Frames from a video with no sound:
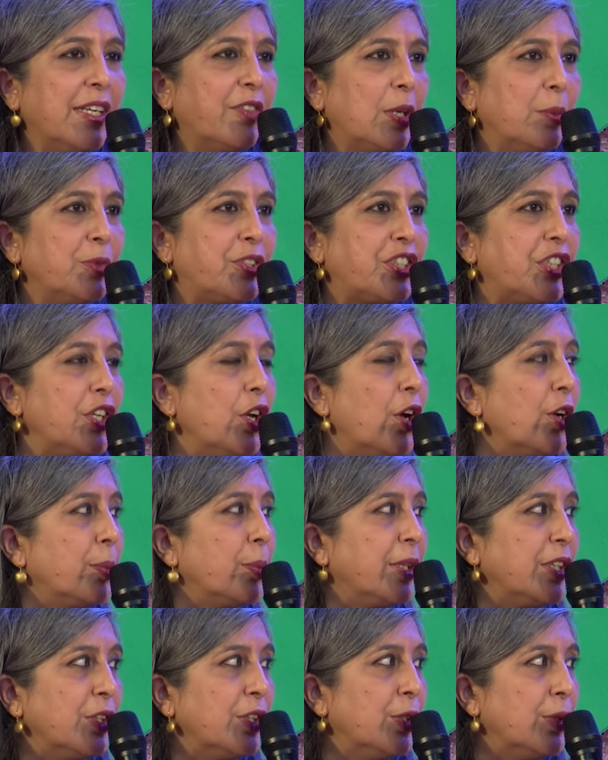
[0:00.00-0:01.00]
Sri
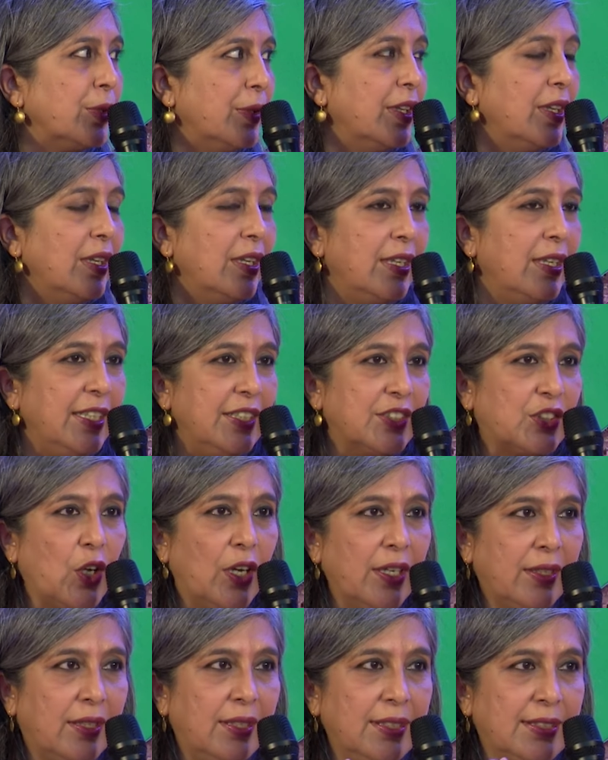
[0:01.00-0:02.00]
Aurobindo. He's got
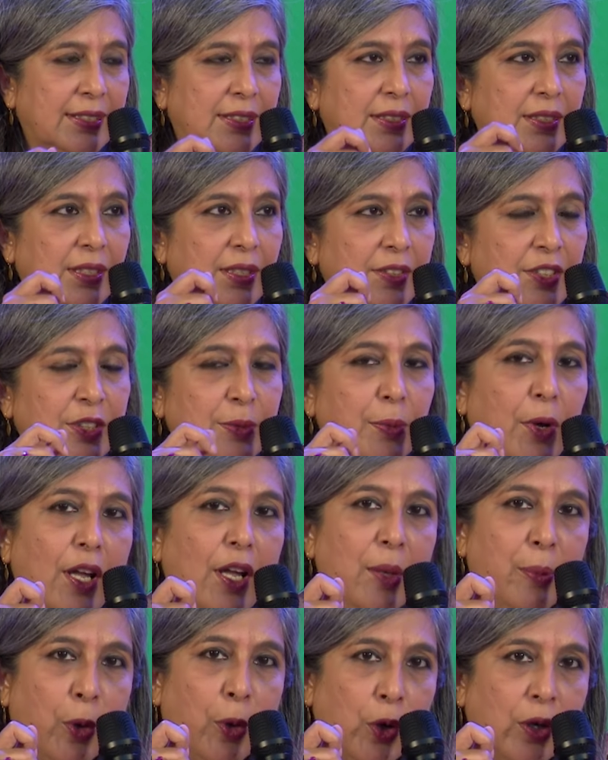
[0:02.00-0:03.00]
this uh, small
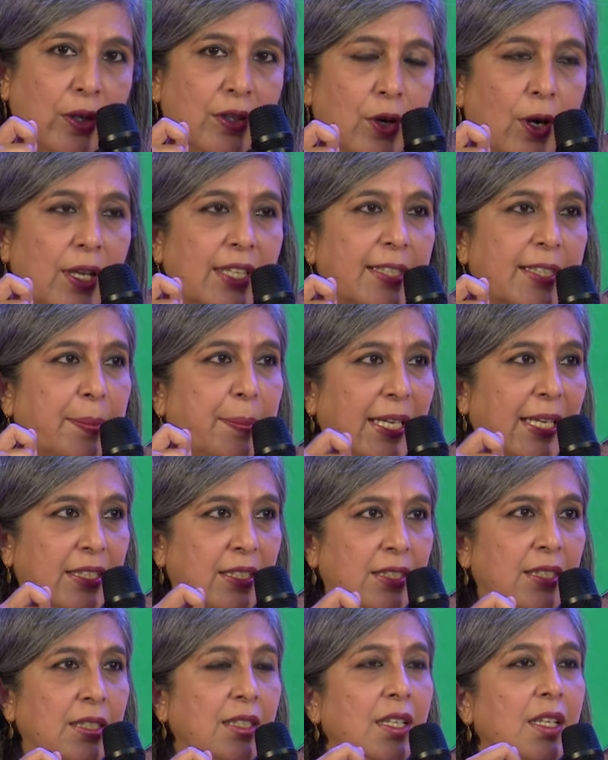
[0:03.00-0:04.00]
book called The Mother,
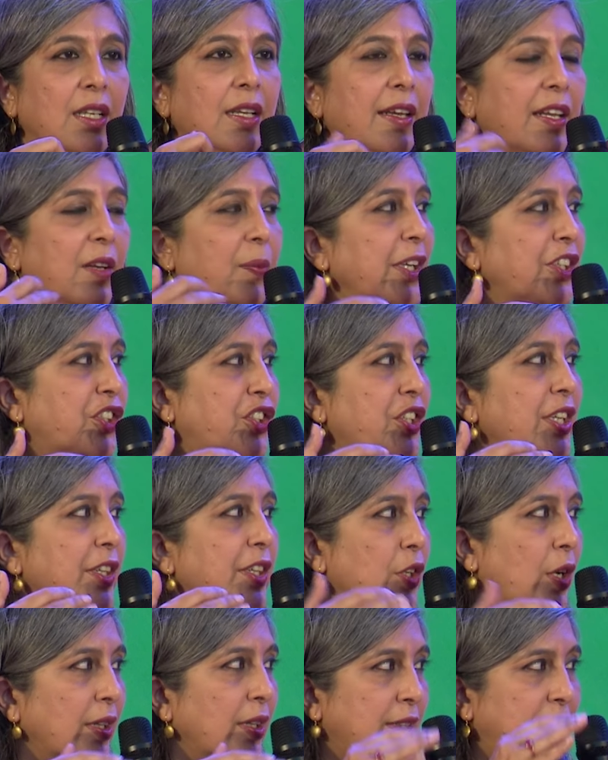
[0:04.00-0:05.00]
in which he
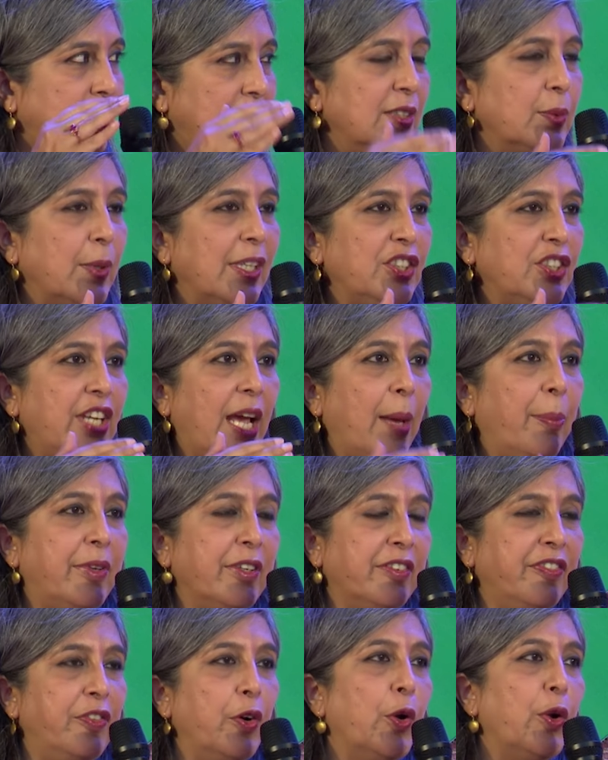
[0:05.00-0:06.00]
talks, there's one chapter
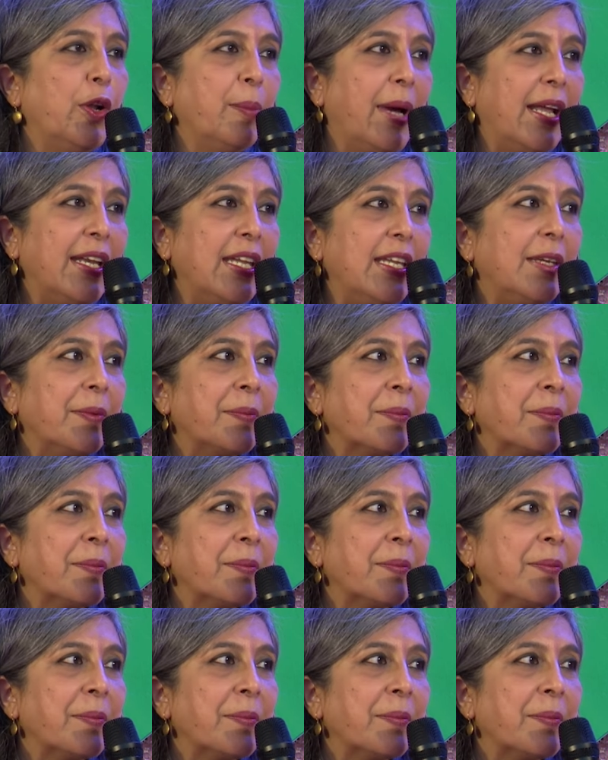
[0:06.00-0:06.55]
four on money.